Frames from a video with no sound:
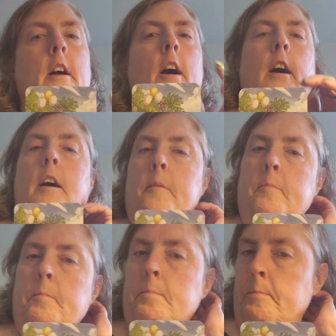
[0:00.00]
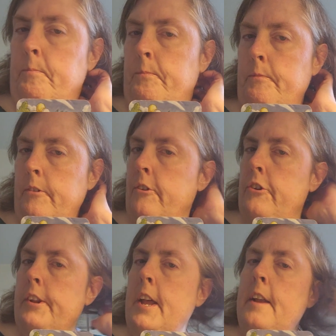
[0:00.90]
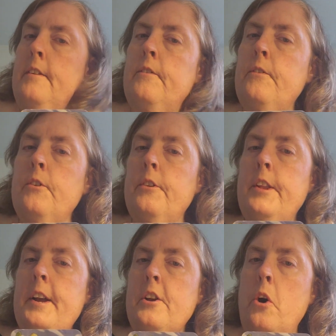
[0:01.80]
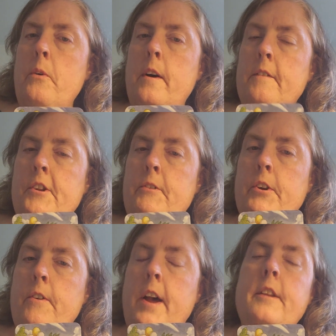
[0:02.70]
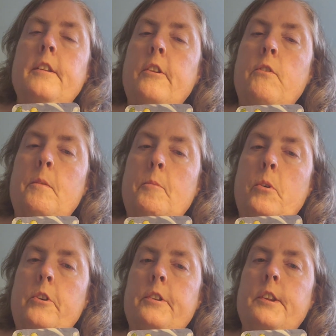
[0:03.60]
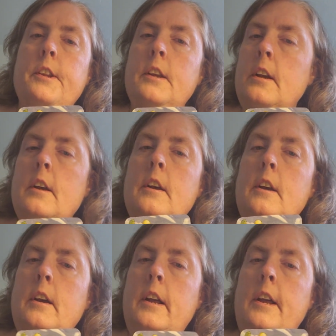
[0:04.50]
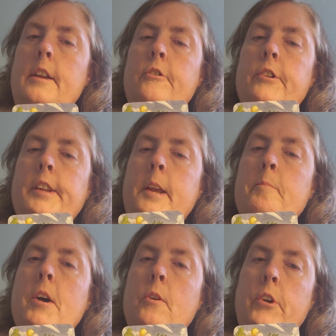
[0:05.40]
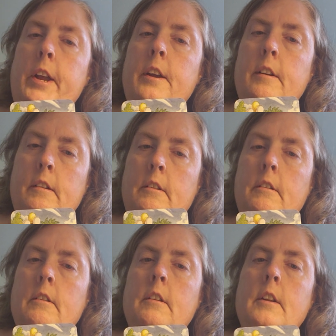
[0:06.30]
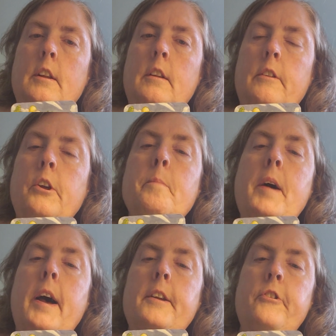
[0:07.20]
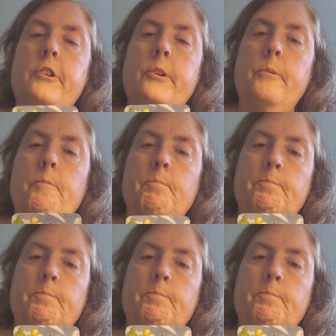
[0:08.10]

Um, just kind of let go of the regret, the remorse, and just keep going. Look behind you.